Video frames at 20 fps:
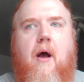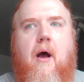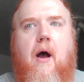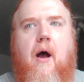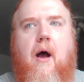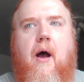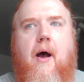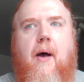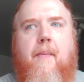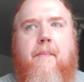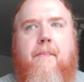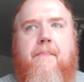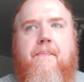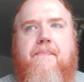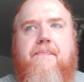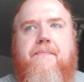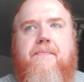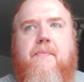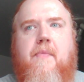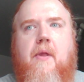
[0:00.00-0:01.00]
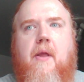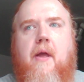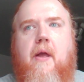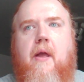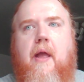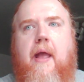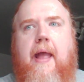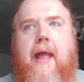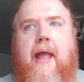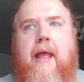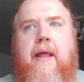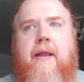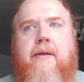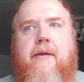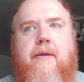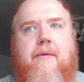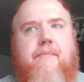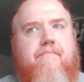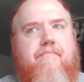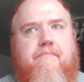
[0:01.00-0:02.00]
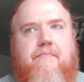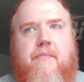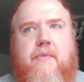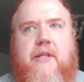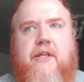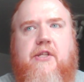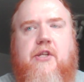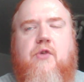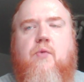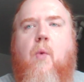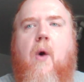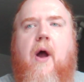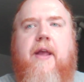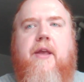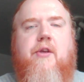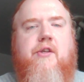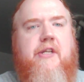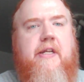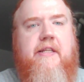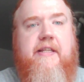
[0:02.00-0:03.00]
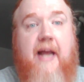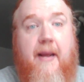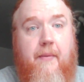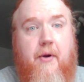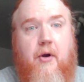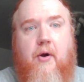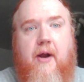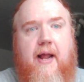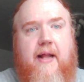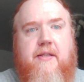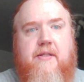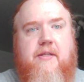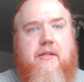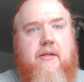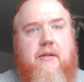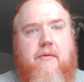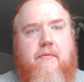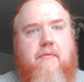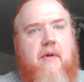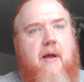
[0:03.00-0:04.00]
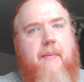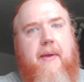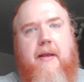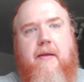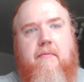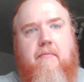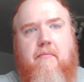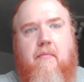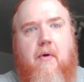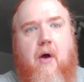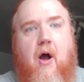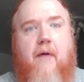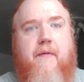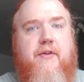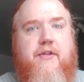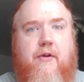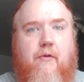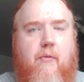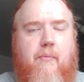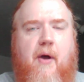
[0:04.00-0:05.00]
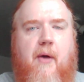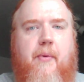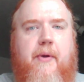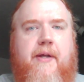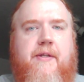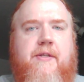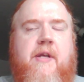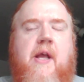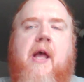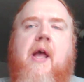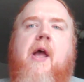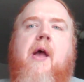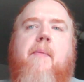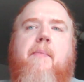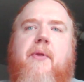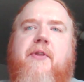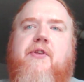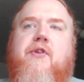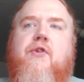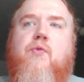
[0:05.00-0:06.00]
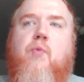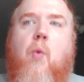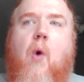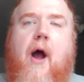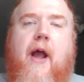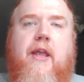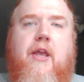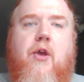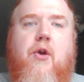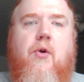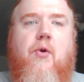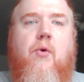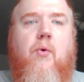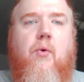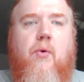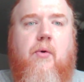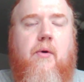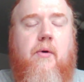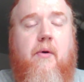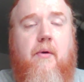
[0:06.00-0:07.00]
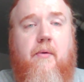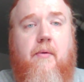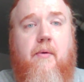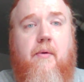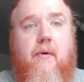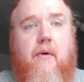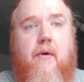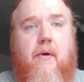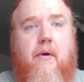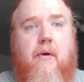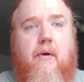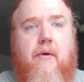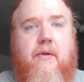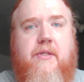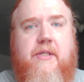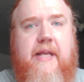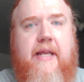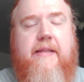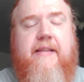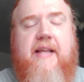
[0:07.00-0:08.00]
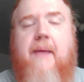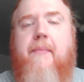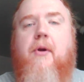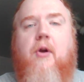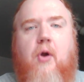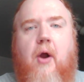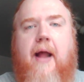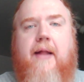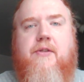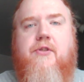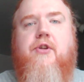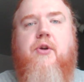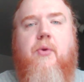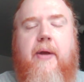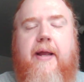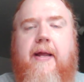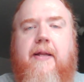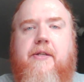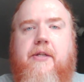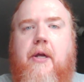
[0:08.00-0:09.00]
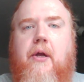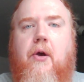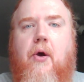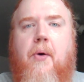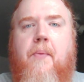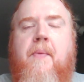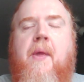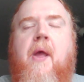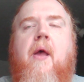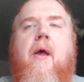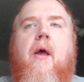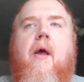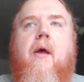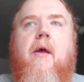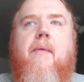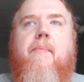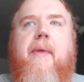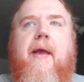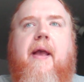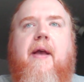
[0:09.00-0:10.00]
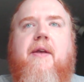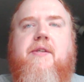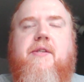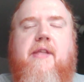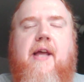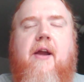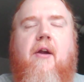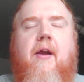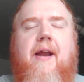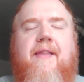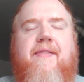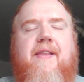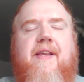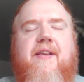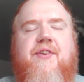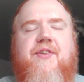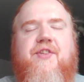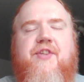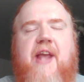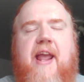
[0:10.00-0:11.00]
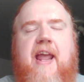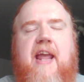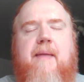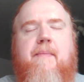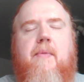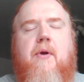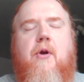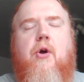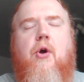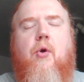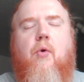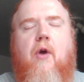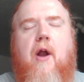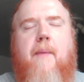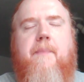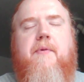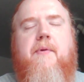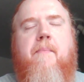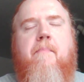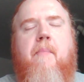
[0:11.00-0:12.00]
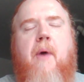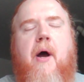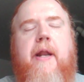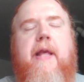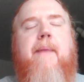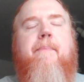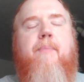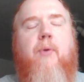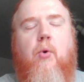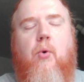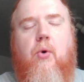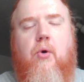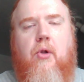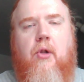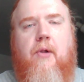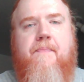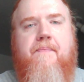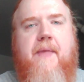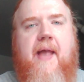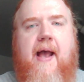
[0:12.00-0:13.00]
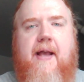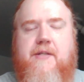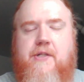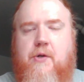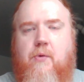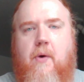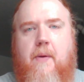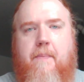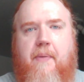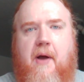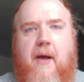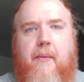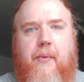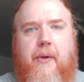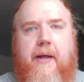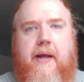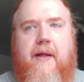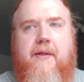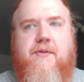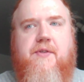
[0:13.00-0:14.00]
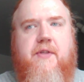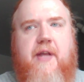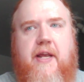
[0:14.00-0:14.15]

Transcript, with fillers: Um, and this is why you see Democrats. I mean, obviously Republicans, but this is why you see Democrats doing it too, because they're in the same corrupt money pool as the Republicans.